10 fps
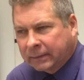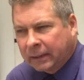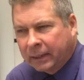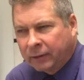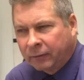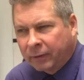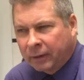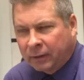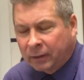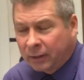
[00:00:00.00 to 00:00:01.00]
kind of
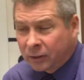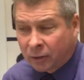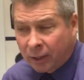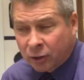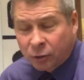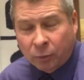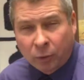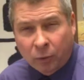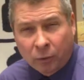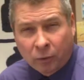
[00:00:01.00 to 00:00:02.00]

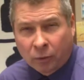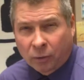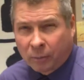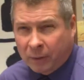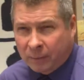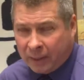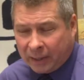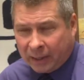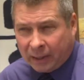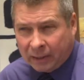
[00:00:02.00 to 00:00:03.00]
intellectual, or maybe
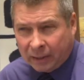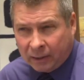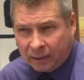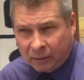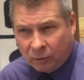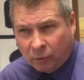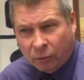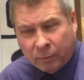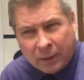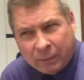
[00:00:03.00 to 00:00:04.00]
heady, or
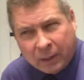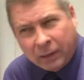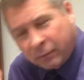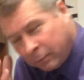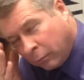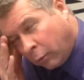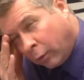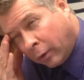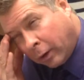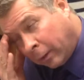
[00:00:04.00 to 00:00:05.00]
maybe even
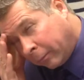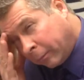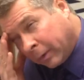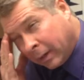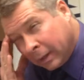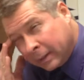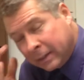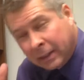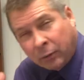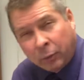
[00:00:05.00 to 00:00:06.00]
more
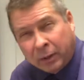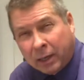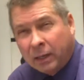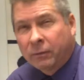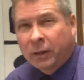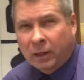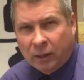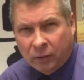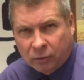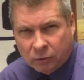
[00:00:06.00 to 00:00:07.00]
dealing with kind of the
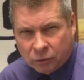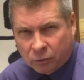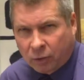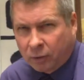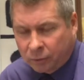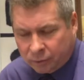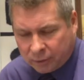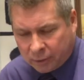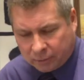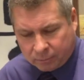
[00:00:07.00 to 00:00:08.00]
inner struggles
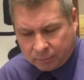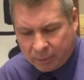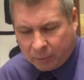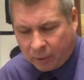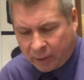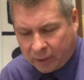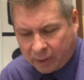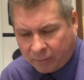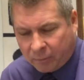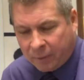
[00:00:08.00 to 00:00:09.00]
that people
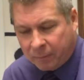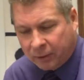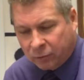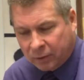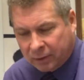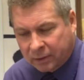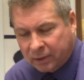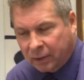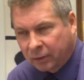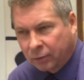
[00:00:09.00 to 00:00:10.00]
have. It might be interesting
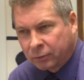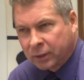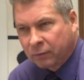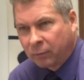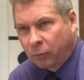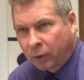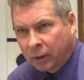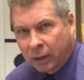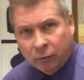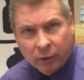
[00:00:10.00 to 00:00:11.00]
seeing those given more
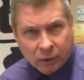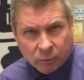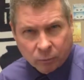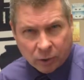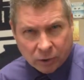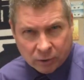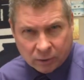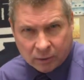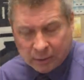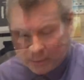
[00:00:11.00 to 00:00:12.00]
concrete expression.
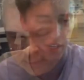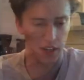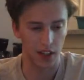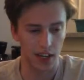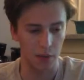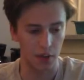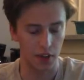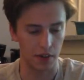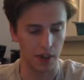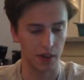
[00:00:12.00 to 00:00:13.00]
Right, like I'm
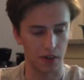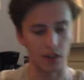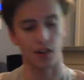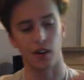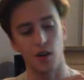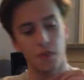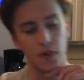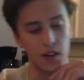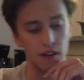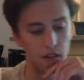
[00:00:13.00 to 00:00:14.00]
looking right now at the
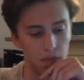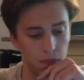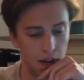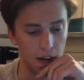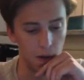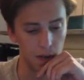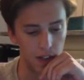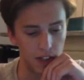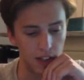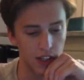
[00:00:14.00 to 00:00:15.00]
heartbeat
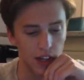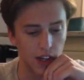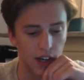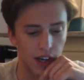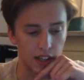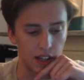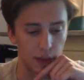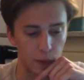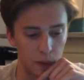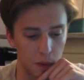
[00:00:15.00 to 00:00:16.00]
panels. I think that
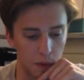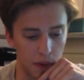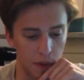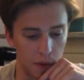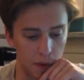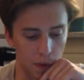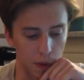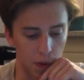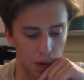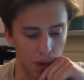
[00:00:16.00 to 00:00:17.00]
would be really cool
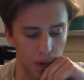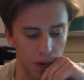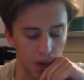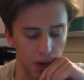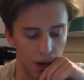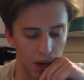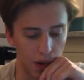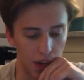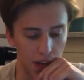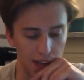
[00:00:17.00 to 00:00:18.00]

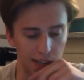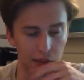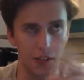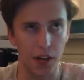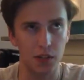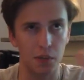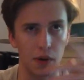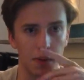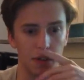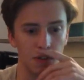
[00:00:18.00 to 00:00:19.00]
in something
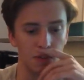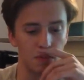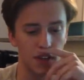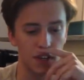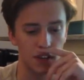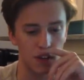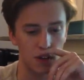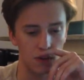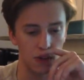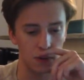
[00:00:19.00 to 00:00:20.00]
experimental, but I think you
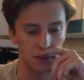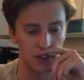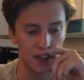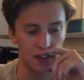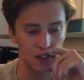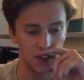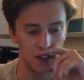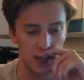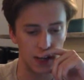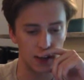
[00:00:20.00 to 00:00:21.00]
would almost have to
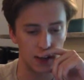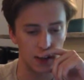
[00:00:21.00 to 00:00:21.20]
like